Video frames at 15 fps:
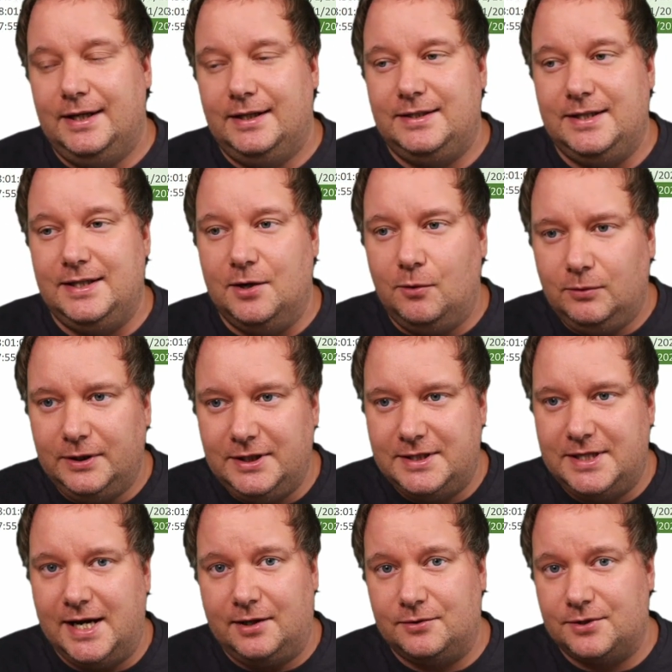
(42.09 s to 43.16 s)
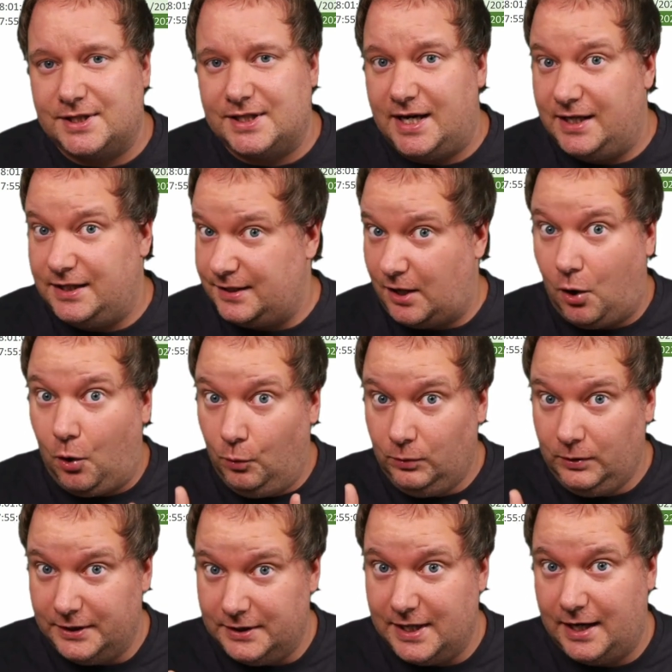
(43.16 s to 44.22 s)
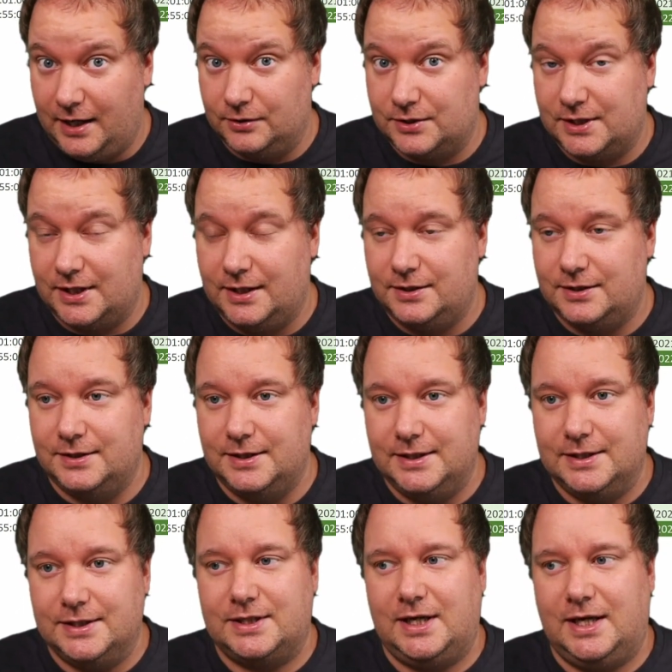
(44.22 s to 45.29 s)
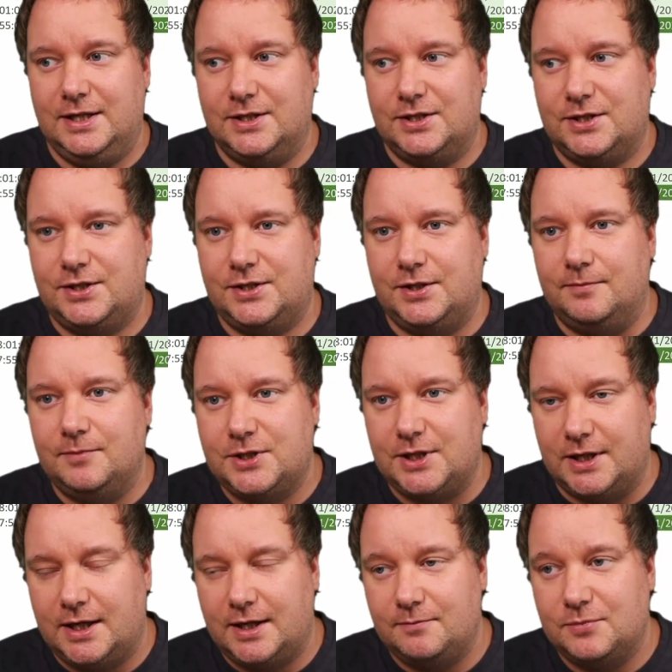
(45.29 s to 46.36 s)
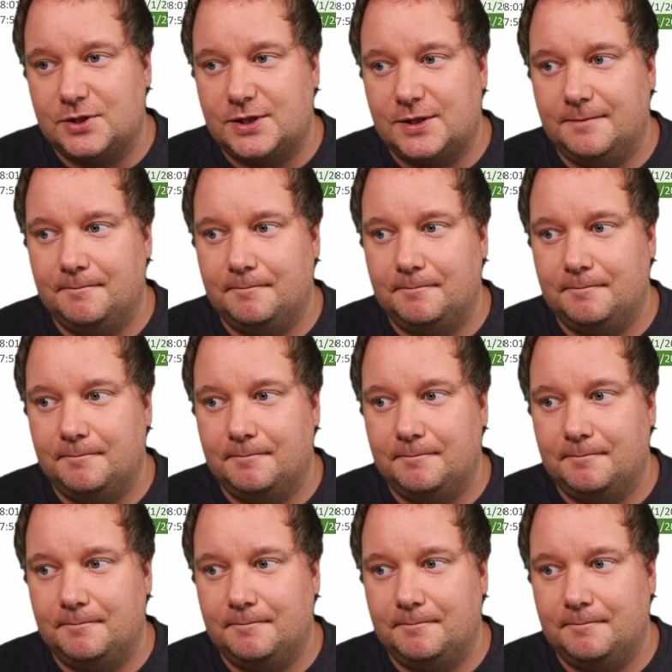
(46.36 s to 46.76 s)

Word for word: The only downside, only downside to this is sometimes